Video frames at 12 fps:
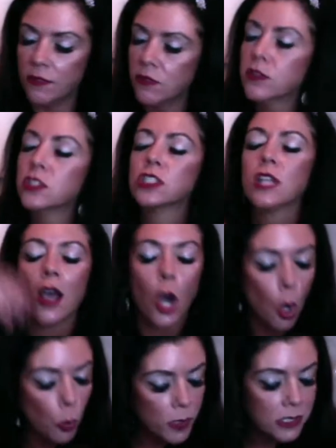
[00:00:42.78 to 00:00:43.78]
just
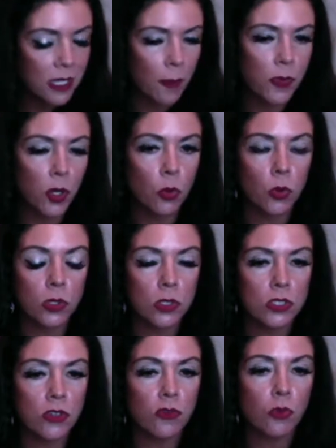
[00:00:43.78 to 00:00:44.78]
opens up their world
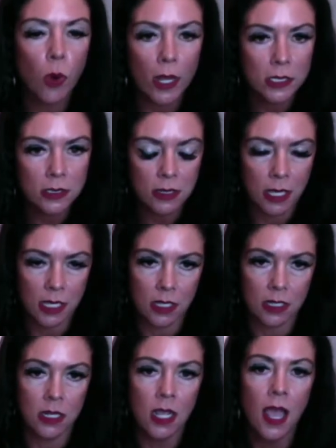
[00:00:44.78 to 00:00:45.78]
of what they can
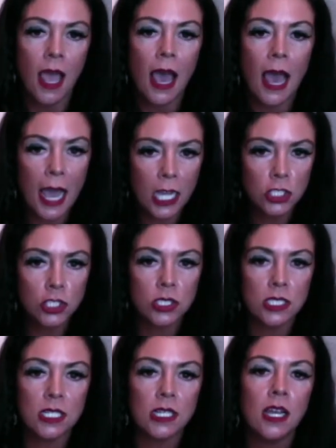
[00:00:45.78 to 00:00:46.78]

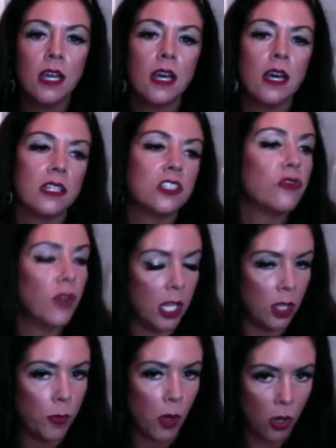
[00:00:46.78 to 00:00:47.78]
actually develop
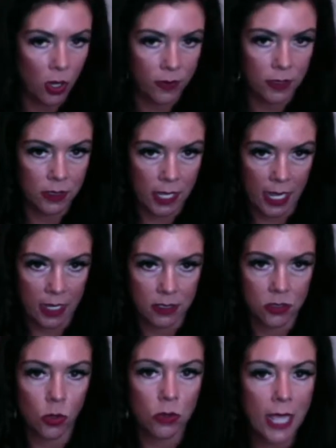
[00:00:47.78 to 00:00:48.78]
on the land.
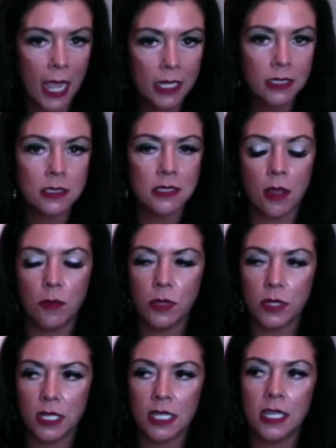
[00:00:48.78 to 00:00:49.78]
So land
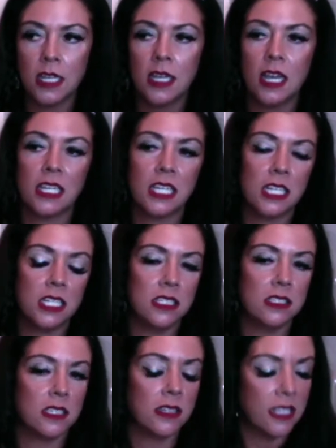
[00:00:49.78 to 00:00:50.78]
assembly, again, is
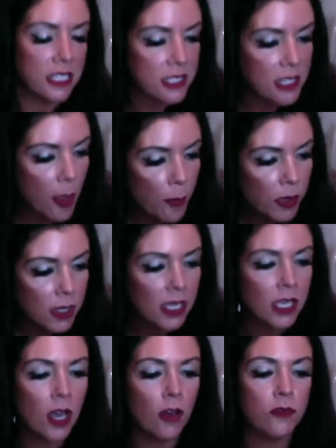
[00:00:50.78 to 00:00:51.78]
the assembly
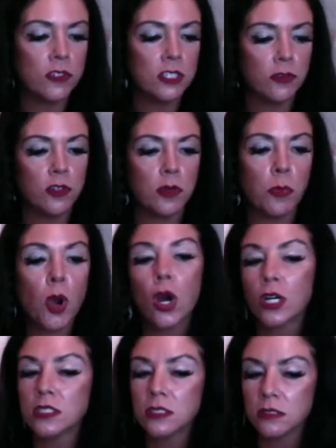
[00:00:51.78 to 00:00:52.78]
of different
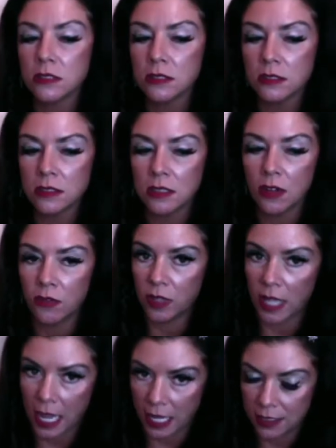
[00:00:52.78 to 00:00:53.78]
parcels of
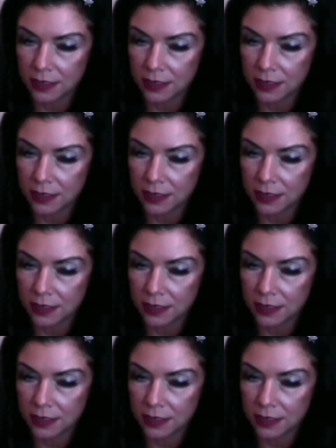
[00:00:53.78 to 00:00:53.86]
land,